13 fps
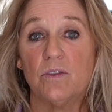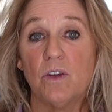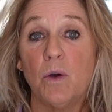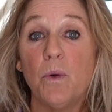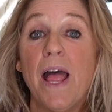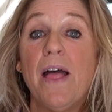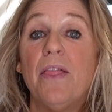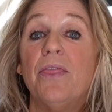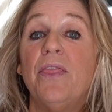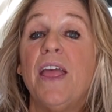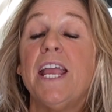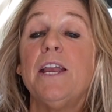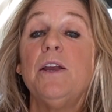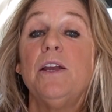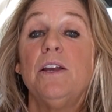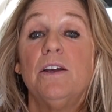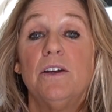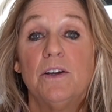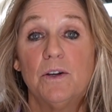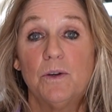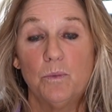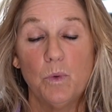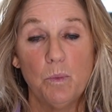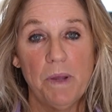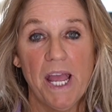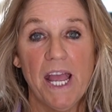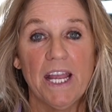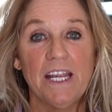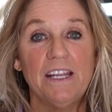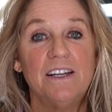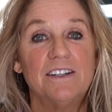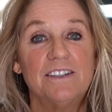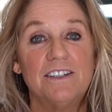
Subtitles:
So they will pay